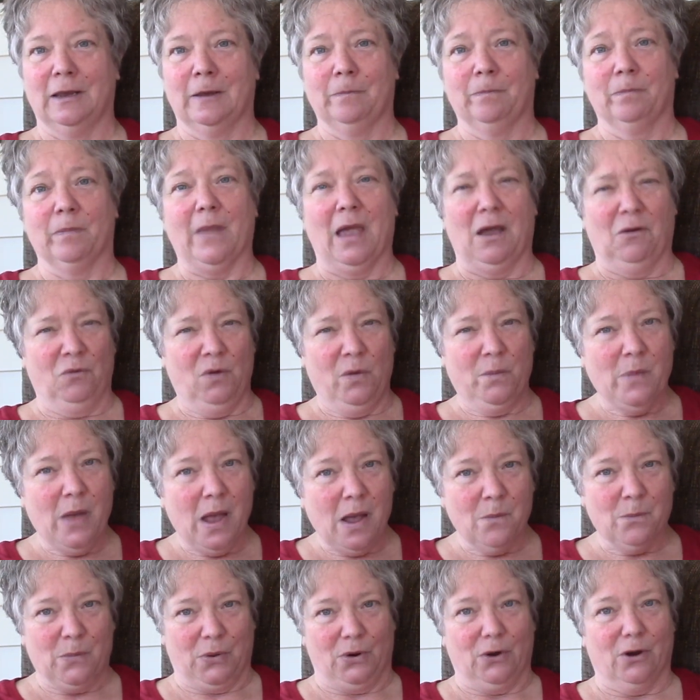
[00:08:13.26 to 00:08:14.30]
Now
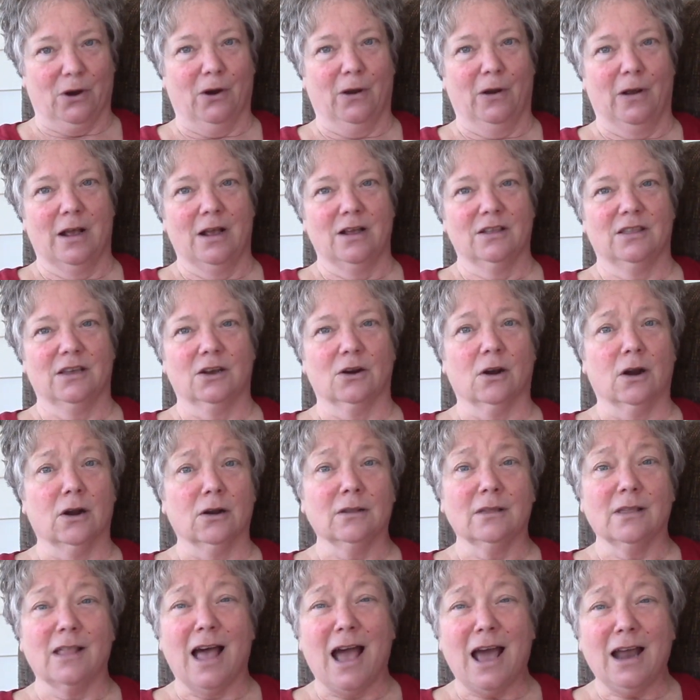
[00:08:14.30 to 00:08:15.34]
remember, there are a
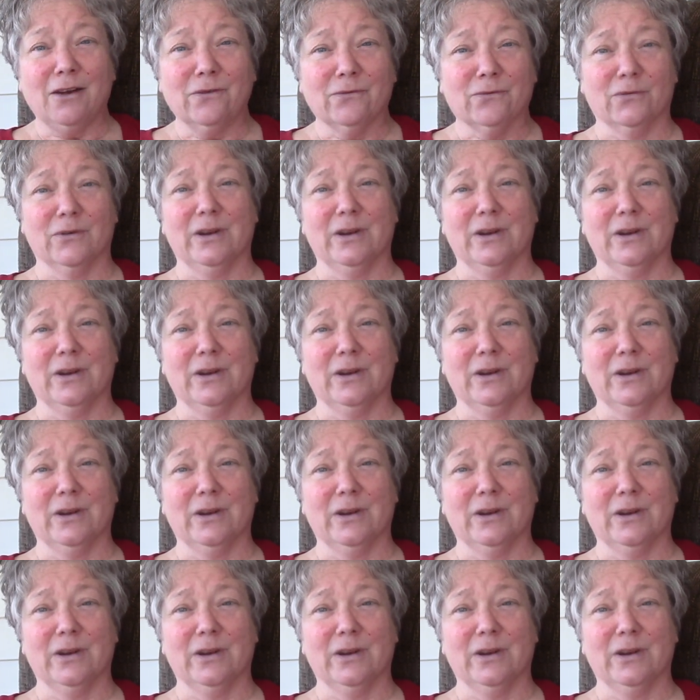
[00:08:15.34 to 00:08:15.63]
lot of